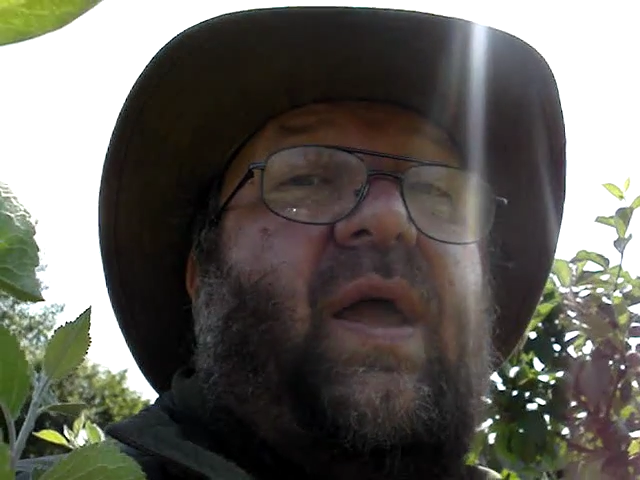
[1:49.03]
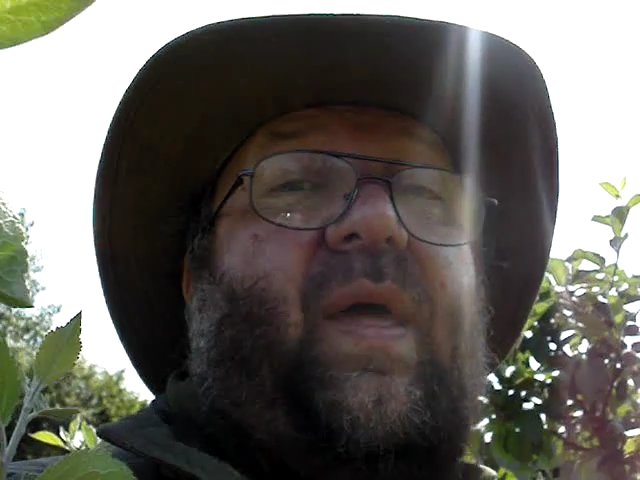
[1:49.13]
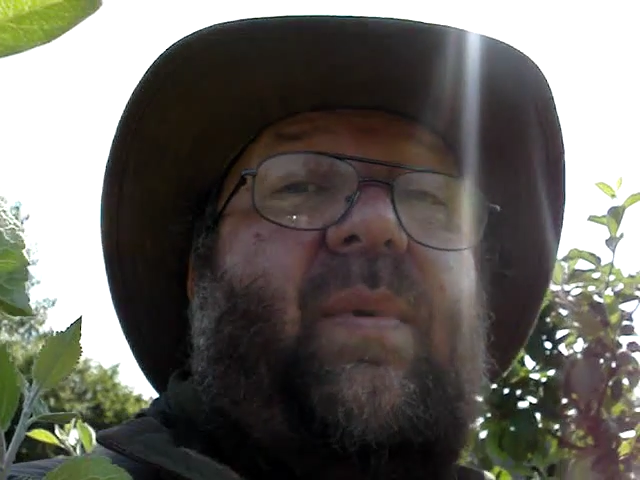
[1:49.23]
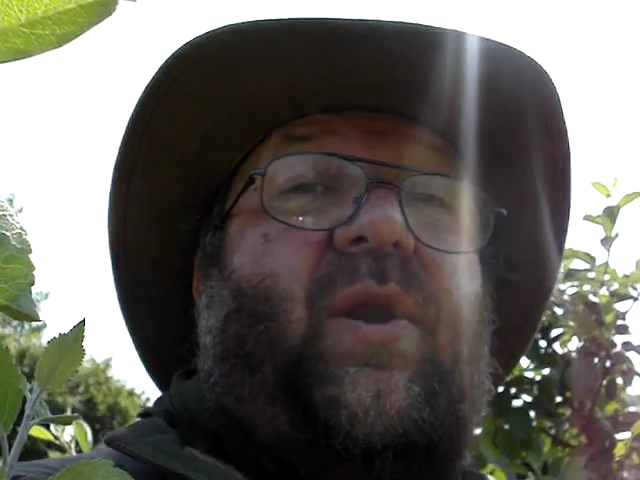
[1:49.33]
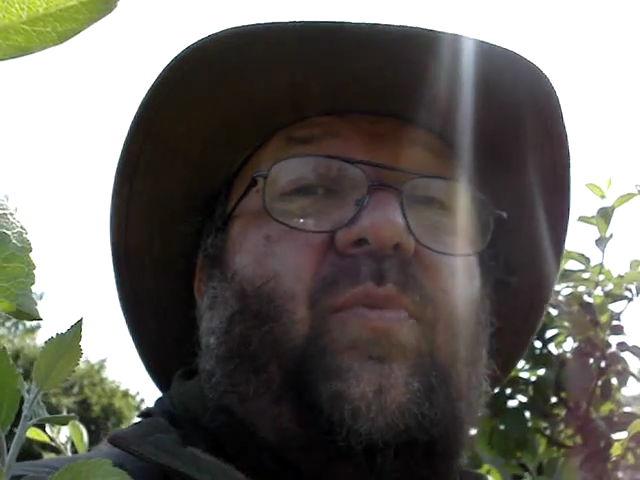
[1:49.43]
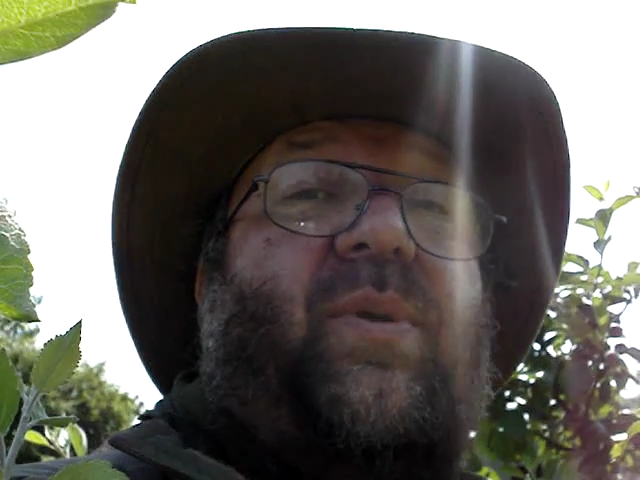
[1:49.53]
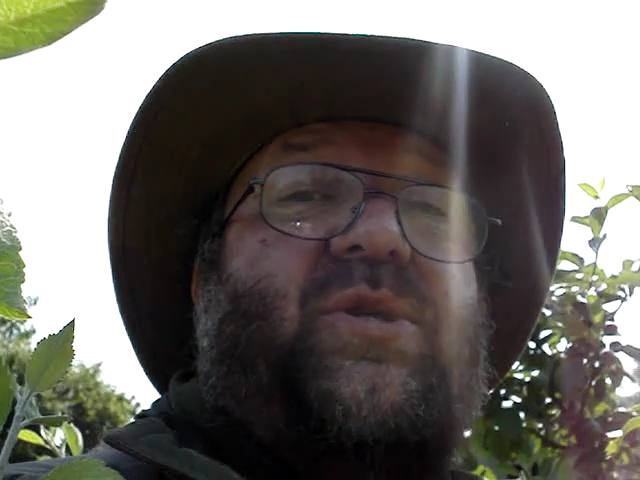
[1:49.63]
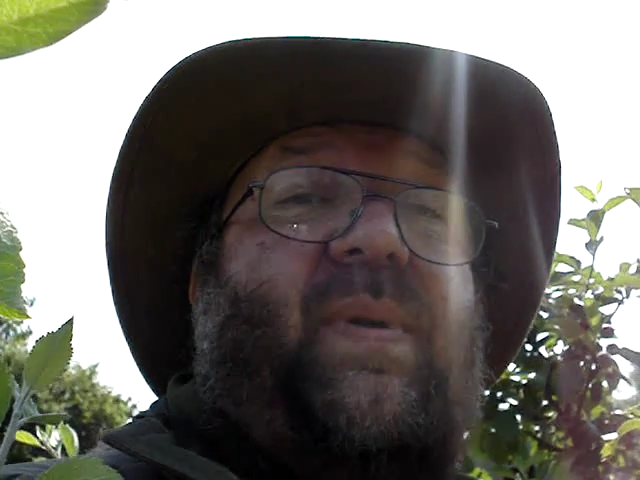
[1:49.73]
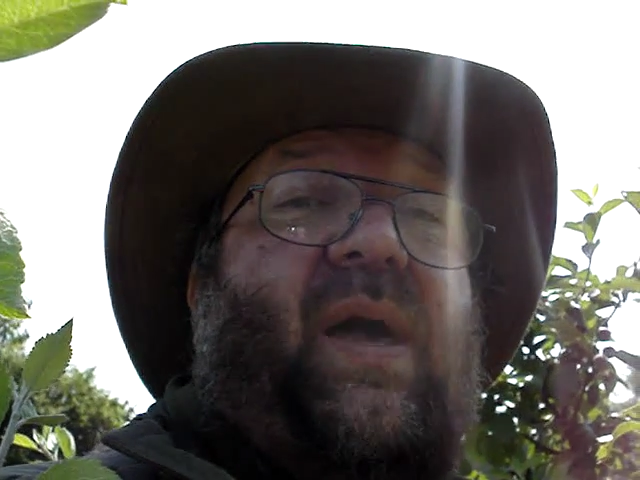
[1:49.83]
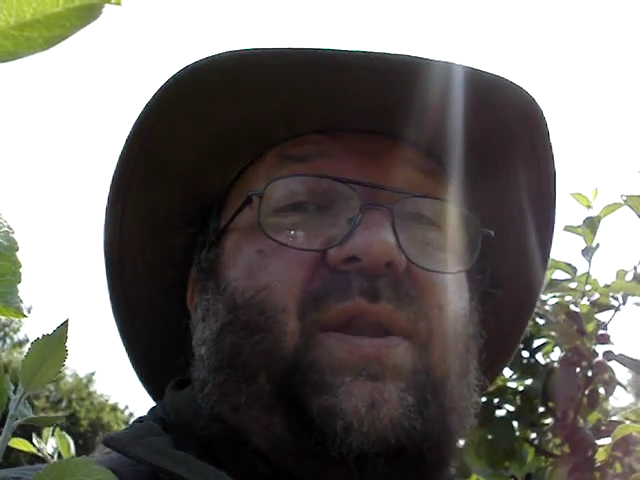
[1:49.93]
That may not be
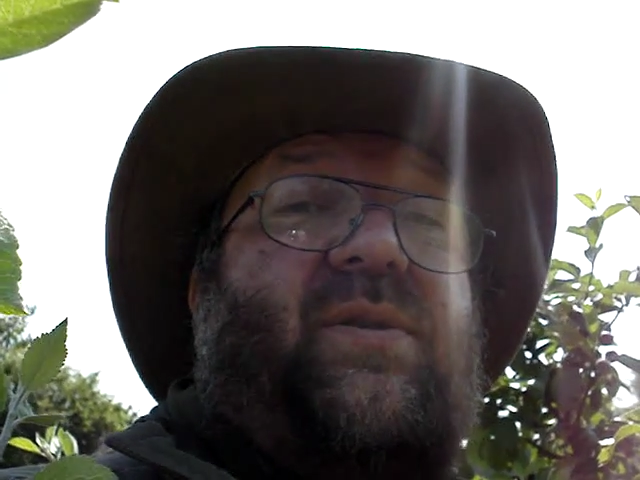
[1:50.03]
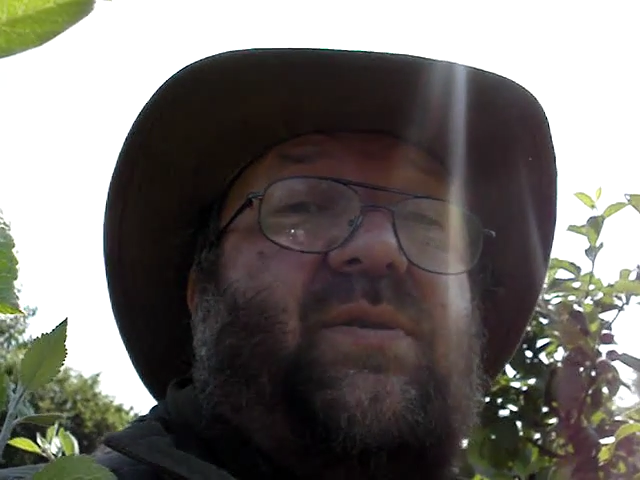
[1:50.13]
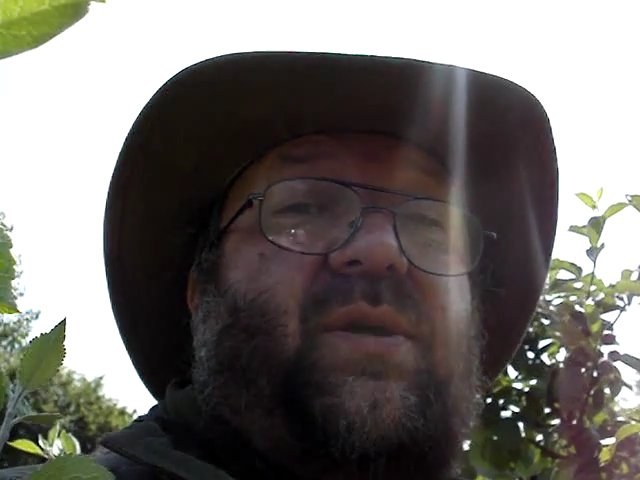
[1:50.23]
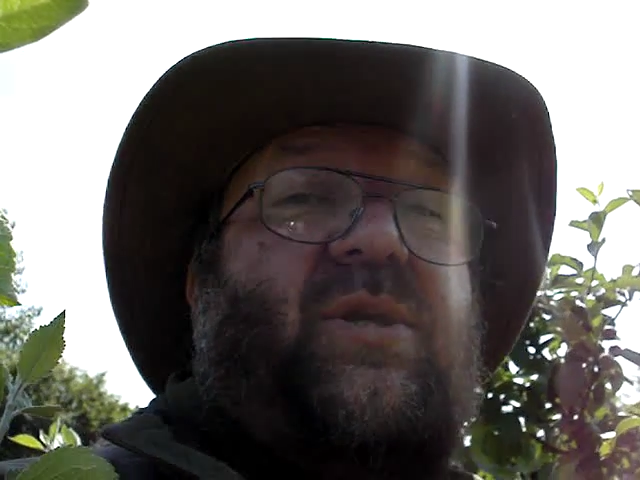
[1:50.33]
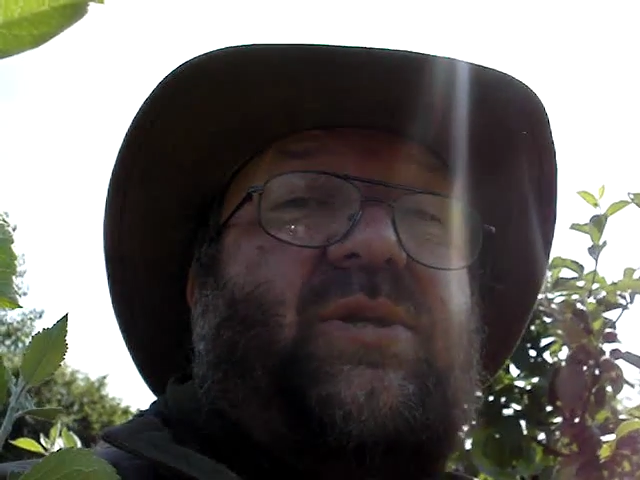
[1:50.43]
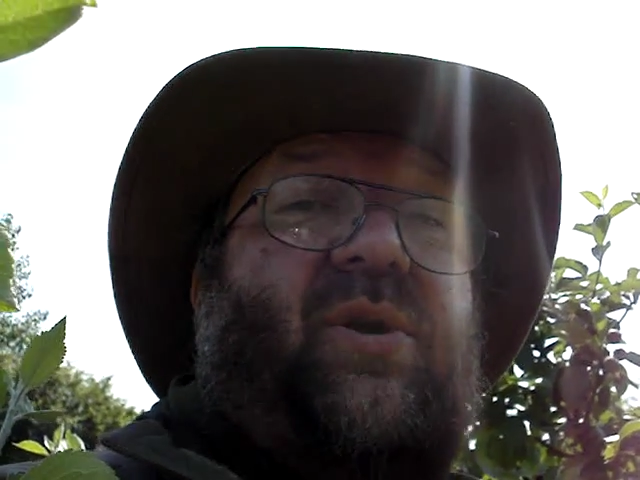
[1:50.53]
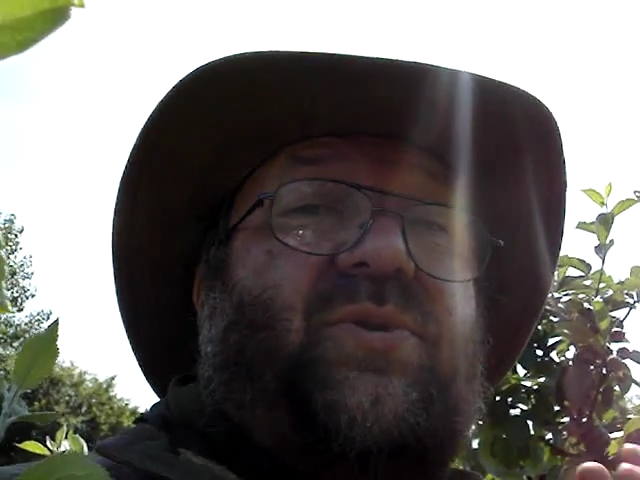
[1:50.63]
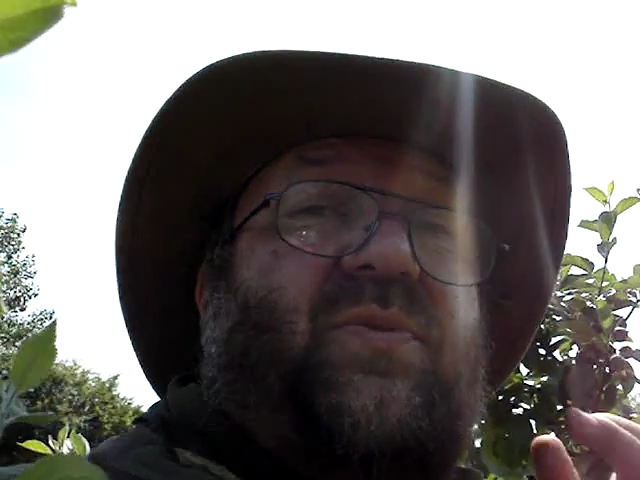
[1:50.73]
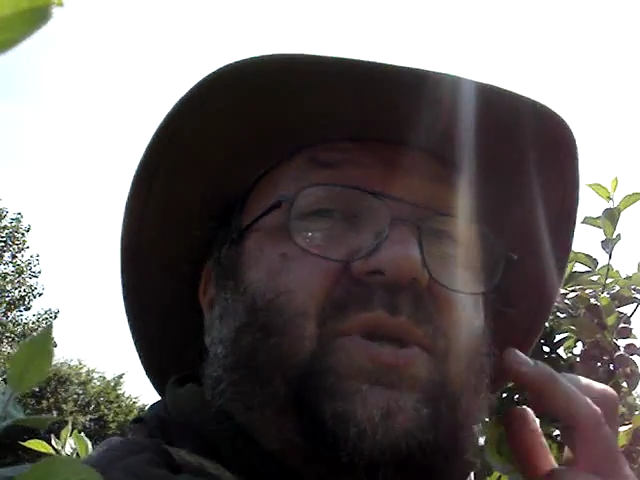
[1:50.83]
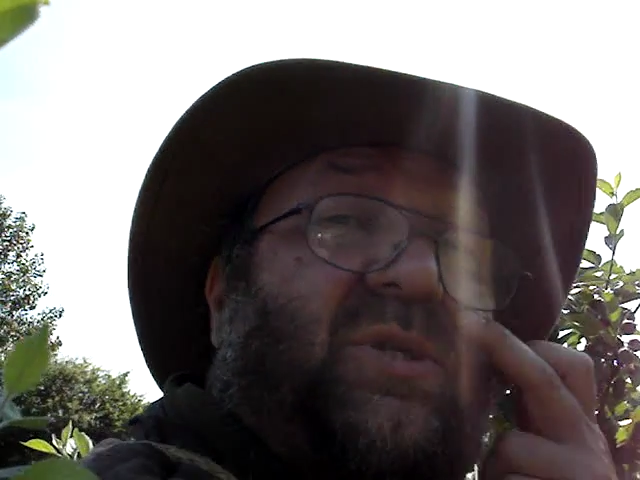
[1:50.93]
as bad a
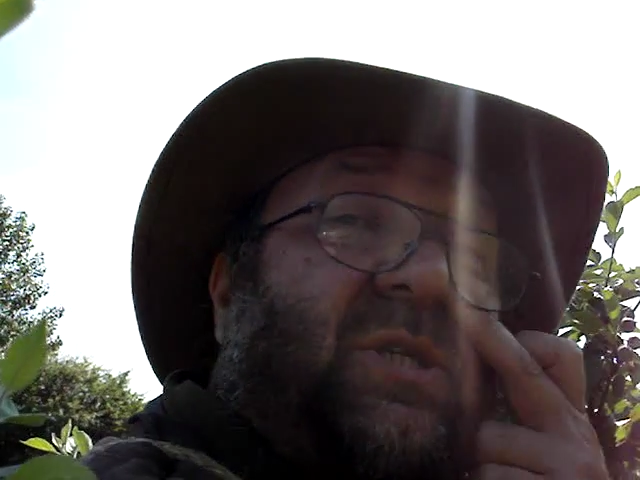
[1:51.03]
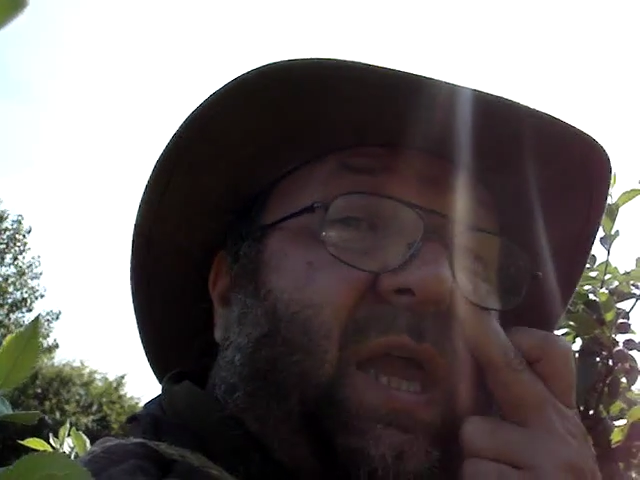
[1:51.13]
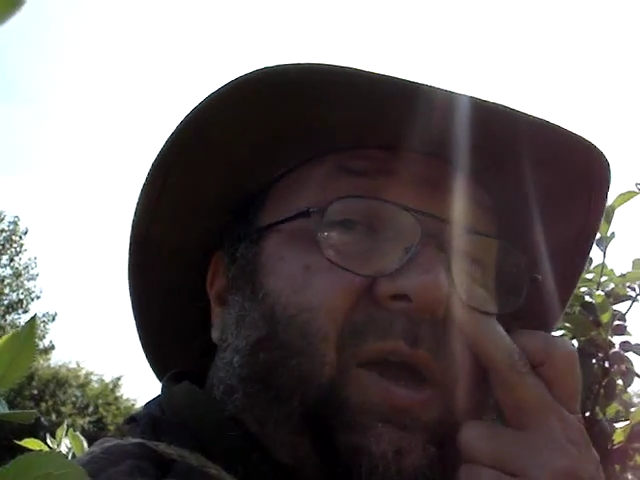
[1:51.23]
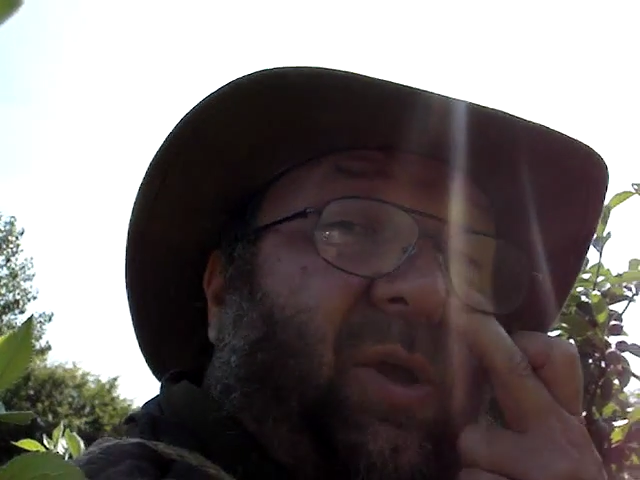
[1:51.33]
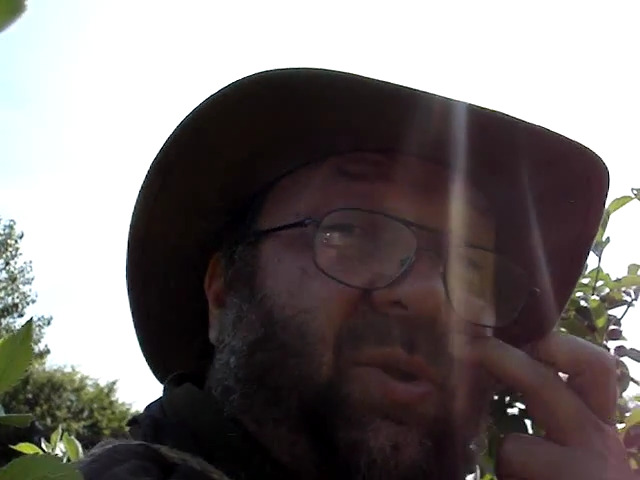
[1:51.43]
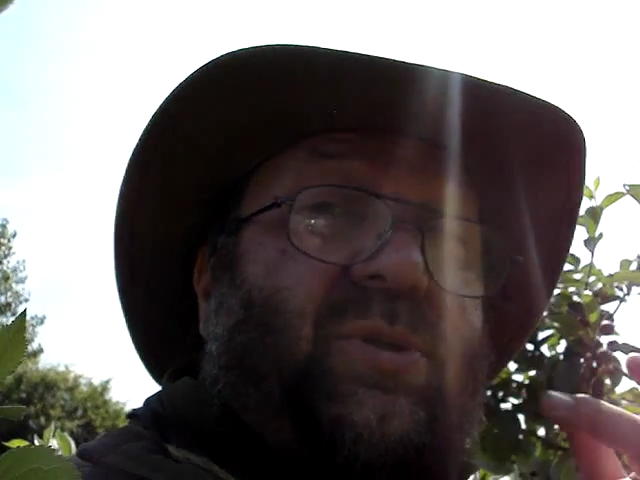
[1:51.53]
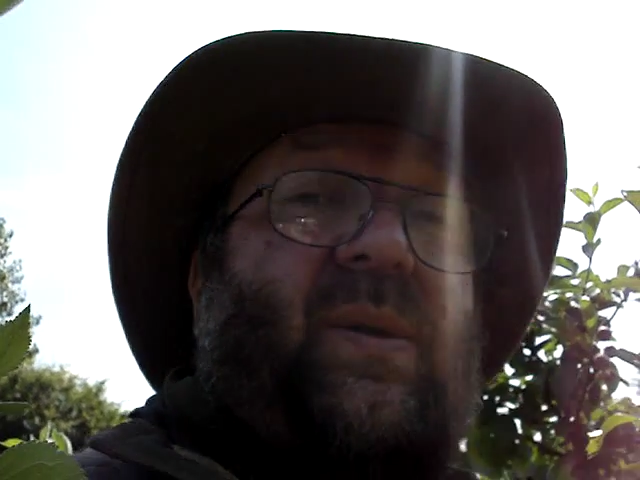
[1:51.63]
disaster as it sounds.